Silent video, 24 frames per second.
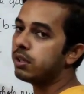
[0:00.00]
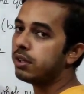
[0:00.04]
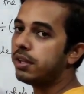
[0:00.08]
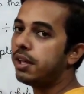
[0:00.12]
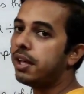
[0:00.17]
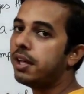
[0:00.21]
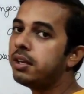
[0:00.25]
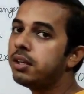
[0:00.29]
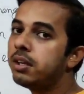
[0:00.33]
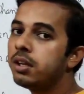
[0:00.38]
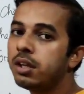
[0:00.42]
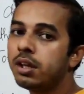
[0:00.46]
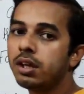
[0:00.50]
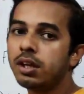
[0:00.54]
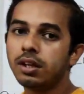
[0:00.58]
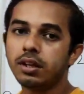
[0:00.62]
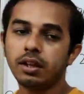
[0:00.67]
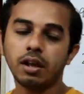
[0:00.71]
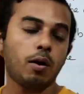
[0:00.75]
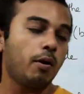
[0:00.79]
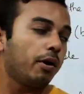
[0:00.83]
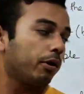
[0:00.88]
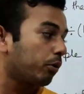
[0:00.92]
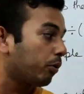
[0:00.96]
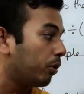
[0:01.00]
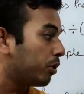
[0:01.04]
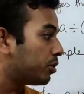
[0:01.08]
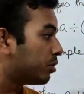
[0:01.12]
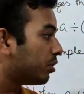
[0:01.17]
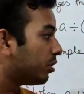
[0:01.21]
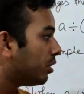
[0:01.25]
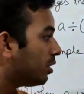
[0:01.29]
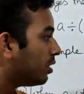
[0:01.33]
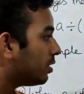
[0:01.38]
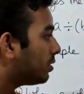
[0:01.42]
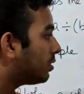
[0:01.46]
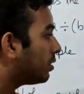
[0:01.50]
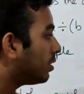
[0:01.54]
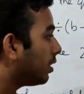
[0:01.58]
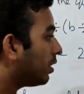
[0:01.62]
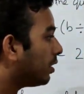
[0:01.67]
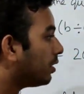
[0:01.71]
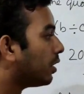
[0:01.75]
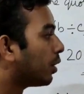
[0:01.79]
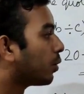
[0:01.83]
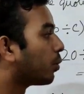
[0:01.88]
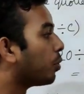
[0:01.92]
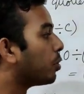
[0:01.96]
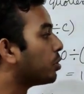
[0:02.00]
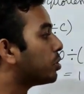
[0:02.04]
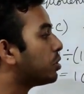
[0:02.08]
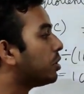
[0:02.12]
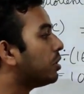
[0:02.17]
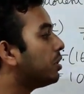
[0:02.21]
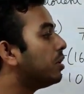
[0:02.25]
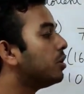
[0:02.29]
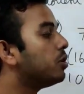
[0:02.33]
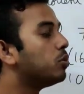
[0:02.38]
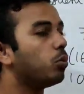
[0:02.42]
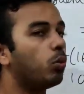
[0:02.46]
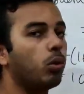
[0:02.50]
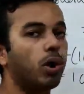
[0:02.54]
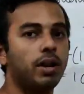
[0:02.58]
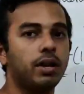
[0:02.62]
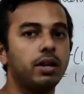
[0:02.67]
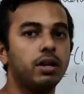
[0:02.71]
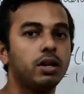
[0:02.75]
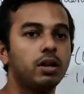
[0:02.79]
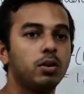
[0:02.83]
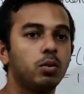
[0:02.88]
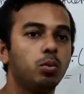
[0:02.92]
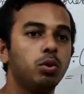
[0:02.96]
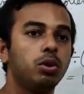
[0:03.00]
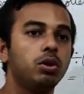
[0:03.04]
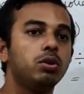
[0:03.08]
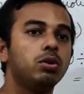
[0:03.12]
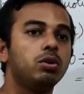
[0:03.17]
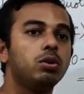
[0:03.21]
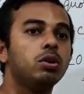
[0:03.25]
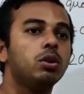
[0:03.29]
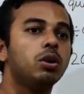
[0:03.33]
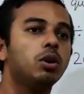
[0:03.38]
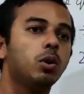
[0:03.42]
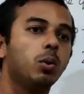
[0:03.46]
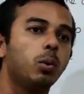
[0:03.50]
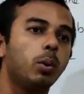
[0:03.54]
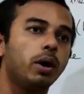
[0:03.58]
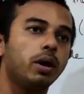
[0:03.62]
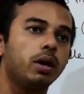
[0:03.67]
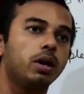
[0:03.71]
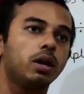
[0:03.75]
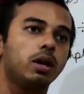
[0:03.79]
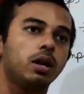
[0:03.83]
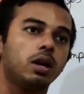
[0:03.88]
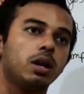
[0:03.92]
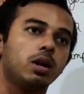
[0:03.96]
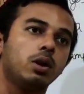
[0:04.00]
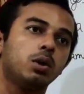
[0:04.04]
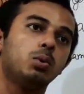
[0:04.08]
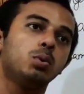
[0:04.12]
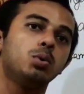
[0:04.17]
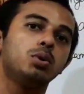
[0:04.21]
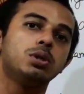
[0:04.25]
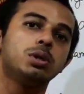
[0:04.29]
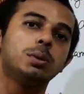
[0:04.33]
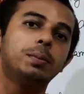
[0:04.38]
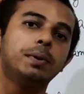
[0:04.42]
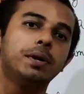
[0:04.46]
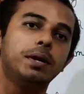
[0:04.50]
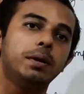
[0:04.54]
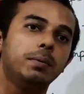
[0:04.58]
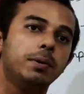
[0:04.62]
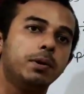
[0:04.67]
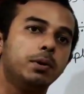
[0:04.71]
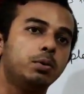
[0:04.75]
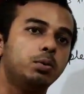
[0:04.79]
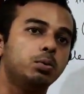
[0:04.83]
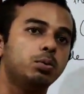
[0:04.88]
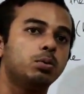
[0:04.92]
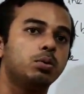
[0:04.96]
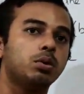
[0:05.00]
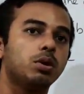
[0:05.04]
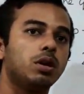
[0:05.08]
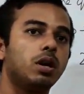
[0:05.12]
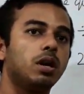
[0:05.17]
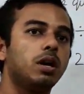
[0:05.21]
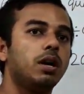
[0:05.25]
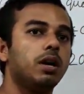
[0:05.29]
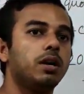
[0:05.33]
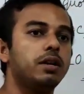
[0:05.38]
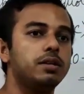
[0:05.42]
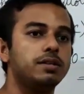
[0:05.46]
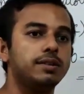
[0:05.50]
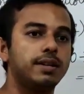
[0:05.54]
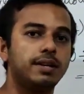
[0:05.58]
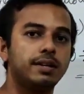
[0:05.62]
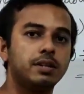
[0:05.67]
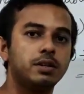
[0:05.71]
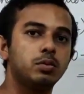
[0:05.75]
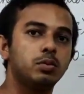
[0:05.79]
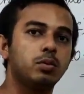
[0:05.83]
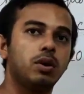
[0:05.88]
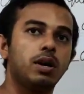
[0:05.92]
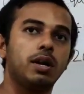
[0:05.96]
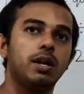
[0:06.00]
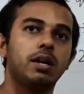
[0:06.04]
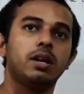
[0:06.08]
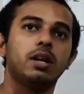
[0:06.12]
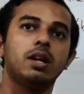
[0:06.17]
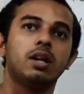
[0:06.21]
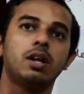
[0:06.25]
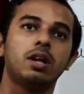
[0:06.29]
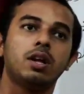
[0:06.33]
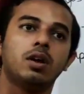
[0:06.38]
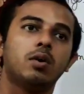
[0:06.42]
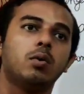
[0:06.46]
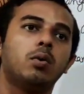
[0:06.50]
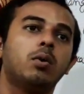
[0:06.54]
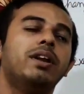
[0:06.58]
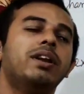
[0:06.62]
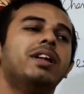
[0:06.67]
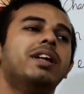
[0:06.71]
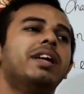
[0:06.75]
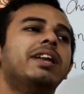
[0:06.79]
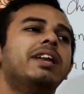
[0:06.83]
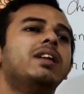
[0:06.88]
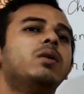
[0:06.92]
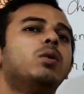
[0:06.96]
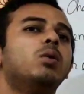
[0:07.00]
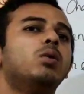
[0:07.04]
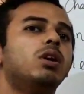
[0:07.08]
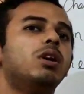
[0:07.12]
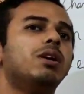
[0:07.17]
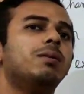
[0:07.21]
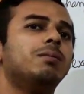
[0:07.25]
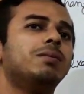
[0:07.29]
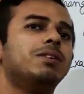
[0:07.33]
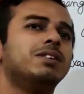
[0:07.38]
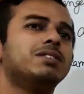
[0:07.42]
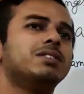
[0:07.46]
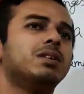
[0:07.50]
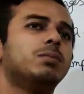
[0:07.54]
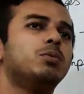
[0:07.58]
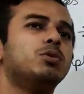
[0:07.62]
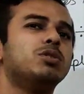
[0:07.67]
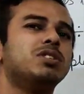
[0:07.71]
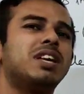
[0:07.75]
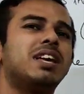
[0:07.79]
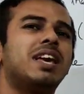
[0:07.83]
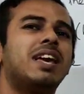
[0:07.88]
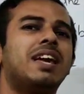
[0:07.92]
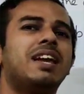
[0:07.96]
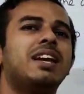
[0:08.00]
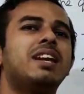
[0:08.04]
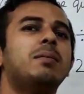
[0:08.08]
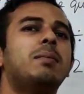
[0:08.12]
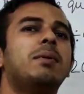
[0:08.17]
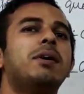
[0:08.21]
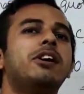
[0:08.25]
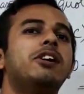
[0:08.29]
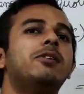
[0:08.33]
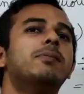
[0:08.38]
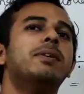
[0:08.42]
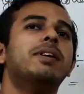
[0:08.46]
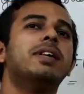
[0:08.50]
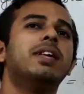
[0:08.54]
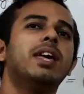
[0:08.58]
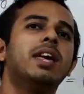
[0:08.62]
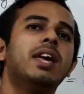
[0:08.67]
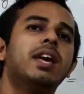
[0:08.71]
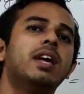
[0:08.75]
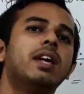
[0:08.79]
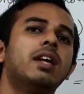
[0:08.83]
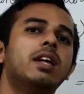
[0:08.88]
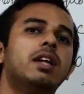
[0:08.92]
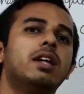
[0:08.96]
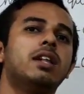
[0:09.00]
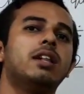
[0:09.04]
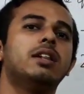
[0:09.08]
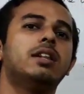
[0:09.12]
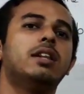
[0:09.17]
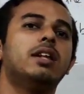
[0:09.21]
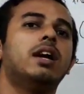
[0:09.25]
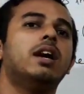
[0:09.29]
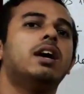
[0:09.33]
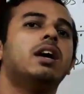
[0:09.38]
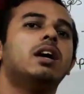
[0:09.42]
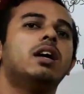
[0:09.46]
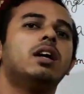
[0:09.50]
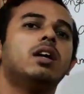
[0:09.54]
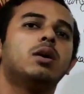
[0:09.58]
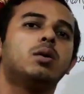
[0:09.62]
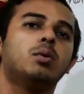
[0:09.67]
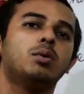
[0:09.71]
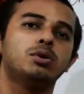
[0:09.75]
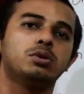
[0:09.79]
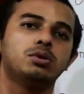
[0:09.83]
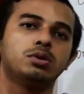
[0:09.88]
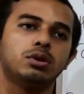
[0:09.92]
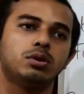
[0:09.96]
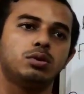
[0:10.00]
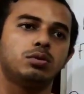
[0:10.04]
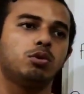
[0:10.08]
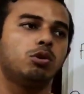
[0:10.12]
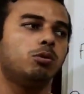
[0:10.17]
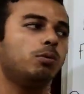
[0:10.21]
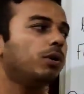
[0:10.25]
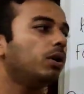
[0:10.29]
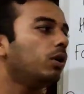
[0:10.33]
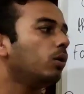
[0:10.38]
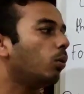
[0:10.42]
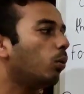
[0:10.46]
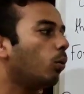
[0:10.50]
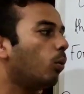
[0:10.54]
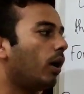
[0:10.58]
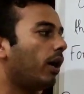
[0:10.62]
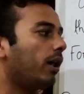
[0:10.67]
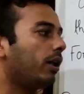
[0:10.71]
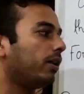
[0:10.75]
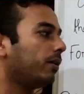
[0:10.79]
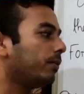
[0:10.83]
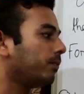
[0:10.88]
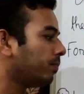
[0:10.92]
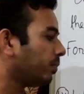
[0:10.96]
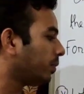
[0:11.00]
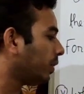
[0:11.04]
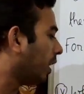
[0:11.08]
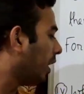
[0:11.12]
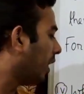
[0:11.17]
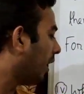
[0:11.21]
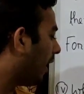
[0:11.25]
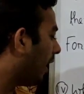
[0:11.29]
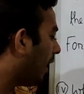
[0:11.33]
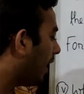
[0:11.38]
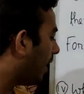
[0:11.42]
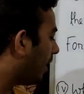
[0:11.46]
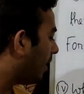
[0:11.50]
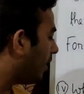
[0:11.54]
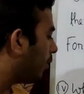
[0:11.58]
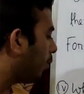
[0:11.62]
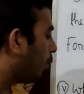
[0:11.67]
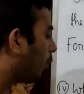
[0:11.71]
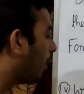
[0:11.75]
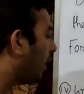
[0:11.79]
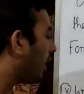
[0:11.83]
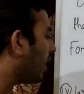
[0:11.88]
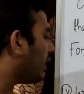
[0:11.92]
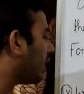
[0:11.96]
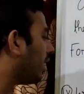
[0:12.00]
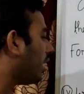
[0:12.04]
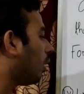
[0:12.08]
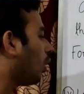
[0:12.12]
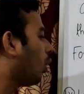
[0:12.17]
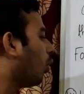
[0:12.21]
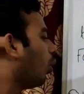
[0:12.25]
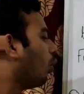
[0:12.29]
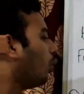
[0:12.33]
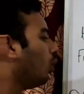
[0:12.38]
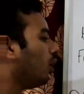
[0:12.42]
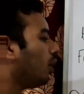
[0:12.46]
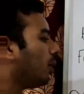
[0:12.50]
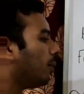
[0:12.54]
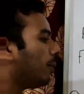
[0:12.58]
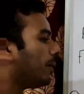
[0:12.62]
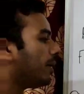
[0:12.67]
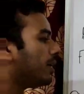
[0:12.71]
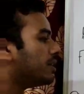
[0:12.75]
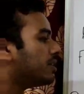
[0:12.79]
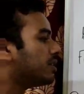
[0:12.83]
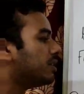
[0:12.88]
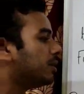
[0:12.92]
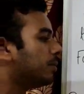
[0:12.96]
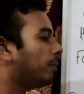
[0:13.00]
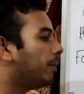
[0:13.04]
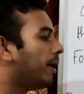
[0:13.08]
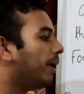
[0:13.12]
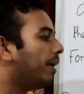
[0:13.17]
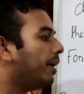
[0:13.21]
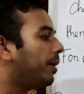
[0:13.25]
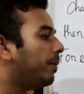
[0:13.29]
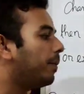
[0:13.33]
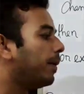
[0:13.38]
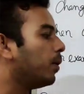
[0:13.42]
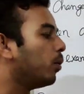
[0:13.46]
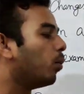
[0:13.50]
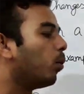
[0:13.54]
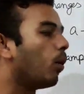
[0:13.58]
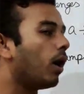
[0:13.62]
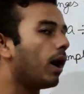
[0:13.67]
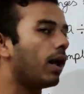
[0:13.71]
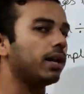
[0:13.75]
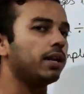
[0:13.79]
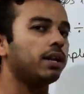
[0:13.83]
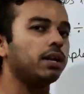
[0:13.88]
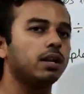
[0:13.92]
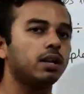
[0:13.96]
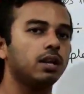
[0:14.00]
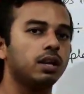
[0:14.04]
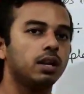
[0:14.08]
then our quotient is 1. We know when 2 is divided by 2, result is 1. When any whole number, suppose a divided by a, the quotient will be 1. And when a whole number is divided by 1,